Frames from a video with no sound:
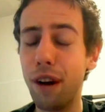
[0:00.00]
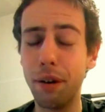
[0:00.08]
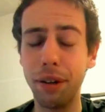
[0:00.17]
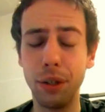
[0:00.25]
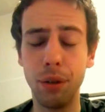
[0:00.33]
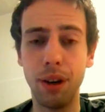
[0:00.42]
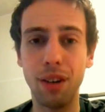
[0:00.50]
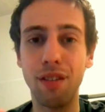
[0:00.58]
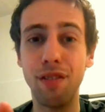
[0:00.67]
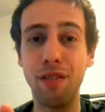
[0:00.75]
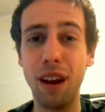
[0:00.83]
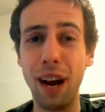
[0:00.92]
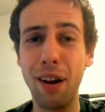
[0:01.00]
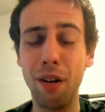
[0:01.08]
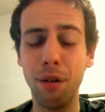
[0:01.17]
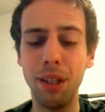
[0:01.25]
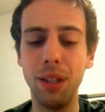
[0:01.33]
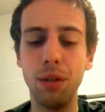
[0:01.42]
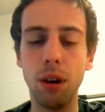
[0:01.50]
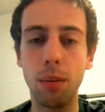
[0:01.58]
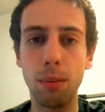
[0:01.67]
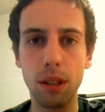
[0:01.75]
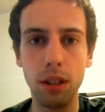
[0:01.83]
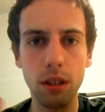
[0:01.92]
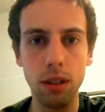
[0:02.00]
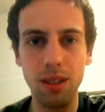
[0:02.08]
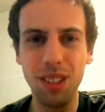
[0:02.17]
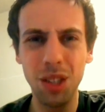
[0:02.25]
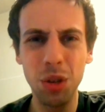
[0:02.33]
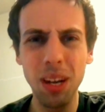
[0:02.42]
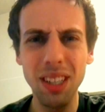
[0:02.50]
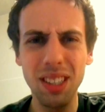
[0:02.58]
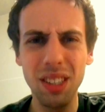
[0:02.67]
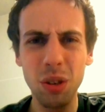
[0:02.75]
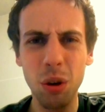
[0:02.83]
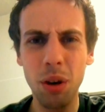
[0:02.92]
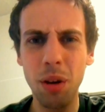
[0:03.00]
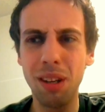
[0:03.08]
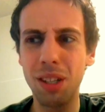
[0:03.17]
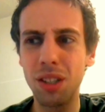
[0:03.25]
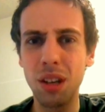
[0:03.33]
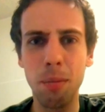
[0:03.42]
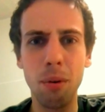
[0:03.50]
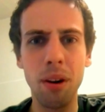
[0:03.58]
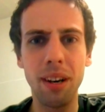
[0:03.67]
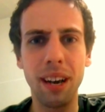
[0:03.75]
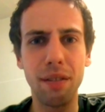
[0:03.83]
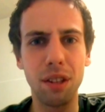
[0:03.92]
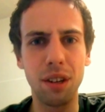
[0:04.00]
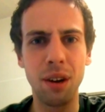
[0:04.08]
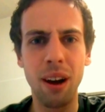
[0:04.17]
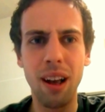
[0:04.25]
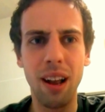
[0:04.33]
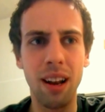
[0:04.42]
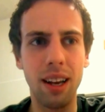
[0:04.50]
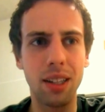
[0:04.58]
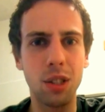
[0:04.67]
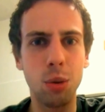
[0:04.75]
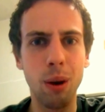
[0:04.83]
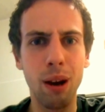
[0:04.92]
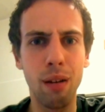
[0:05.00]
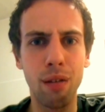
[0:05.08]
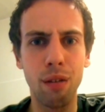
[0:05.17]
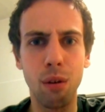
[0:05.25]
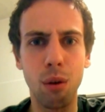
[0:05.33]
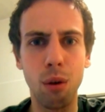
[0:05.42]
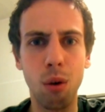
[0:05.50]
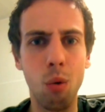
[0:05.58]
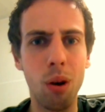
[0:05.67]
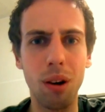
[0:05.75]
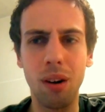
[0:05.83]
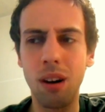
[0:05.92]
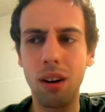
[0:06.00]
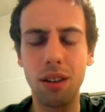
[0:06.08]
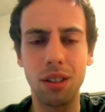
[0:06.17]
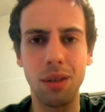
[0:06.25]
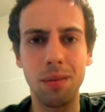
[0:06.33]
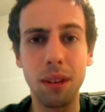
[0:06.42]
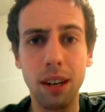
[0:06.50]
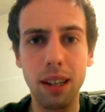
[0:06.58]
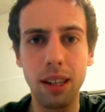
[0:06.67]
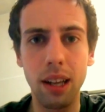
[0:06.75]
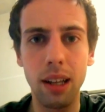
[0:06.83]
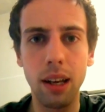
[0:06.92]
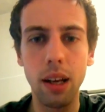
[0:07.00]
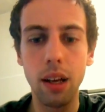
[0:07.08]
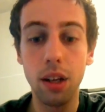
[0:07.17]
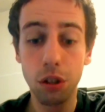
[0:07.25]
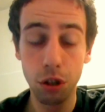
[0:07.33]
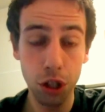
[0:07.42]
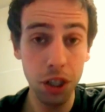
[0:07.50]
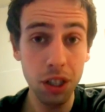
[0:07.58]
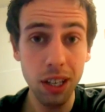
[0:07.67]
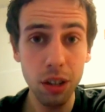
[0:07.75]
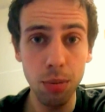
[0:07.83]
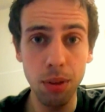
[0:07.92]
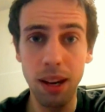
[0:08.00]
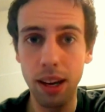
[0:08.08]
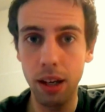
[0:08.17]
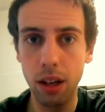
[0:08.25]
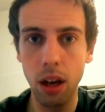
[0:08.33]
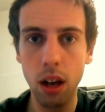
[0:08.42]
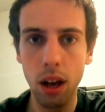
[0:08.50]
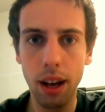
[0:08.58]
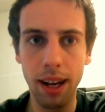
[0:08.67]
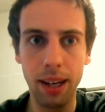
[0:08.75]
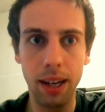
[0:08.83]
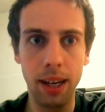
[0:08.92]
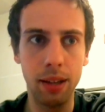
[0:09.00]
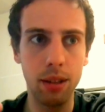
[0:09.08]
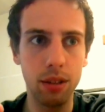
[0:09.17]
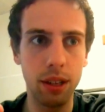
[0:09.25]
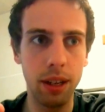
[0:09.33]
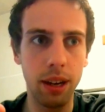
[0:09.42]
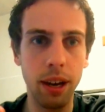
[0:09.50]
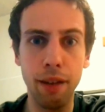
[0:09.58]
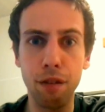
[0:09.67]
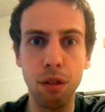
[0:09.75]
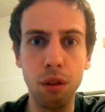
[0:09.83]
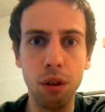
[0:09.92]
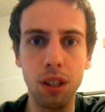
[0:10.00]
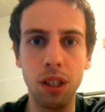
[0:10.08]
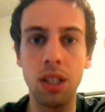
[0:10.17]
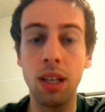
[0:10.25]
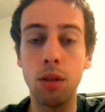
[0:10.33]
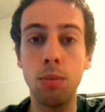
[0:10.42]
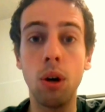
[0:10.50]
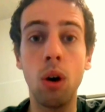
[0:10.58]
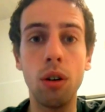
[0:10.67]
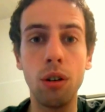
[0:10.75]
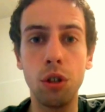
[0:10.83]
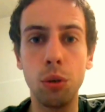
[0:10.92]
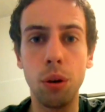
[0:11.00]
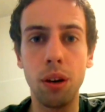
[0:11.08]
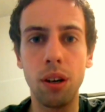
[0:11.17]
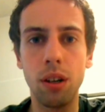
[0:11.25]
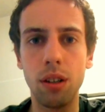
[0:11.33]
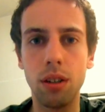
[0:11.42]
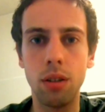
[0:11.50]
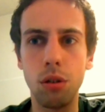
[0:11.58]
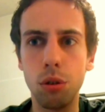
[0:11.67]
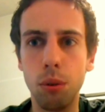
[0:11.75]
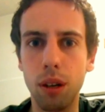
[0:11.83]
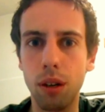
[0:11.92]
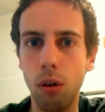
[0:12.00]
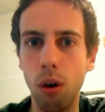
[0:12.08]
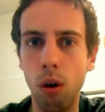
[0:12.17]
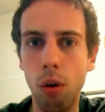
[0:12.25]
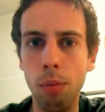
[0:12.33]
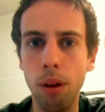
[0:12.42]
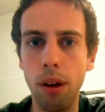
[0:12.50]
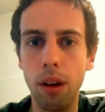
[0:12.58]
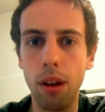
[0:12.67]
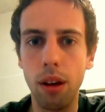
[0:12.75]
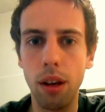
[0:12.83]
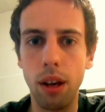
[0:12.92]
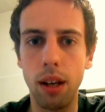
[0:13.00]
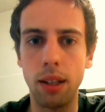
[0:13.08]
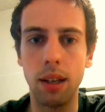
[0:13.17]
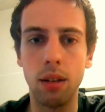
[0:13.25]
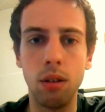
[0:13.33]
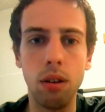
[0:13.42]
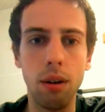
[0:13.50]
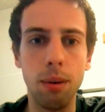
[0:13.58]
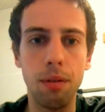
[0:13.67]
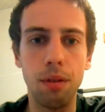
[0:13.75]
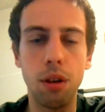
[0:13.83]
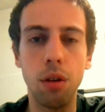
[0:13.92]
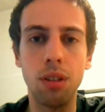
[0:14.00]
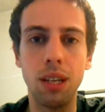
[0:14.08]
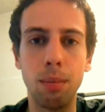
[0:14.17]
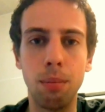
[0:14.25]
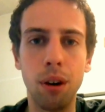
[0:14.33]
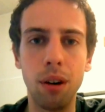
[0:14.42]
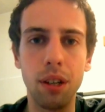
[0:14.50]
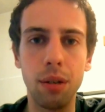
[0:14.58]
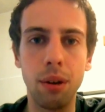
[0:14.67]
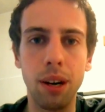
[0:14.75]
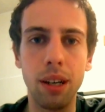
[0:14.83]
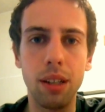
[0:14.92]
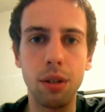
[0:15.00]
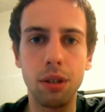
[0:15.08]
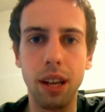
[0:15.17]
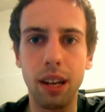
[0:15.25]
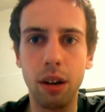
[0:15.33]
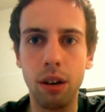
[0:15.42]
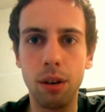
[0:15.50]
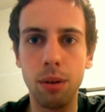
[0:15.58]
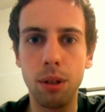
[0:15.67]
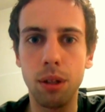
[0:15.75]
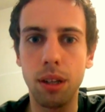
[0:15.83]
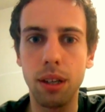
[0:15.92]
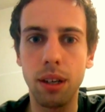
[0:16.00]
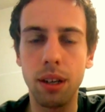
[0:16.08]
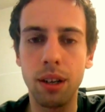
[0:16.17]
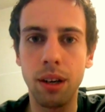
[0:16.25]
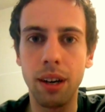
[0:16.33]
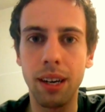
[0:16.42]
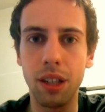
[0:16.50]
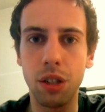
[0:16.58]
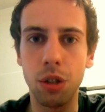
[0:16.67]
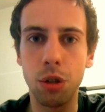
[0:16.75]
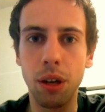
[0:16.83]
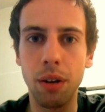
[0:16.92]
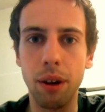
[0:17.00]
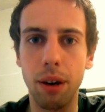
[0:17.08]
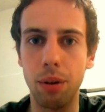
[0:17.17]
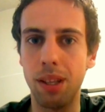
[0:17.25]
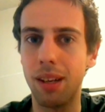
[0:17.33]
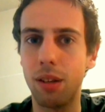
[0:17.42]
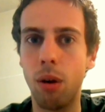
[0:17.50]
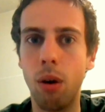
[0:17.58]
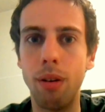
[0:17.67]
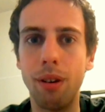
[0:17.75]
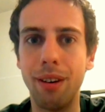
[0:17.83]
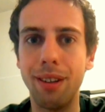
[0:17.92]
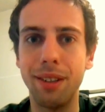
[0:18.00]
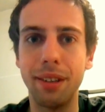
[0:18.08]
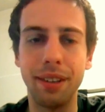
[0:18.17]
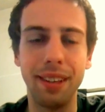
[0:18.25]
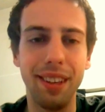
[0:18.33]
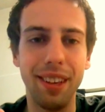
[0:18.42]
very drunk, but the trains in Tokyo, they stop running after like 12 or 1 o'clock or something like that. So she said to me, like, at 11:30, she said to me, oh, don't you want to go home? I was like, no, I'm having a good time partying, right? She was like, oh, you gotta catch your train, right? I was like, no, I don't know.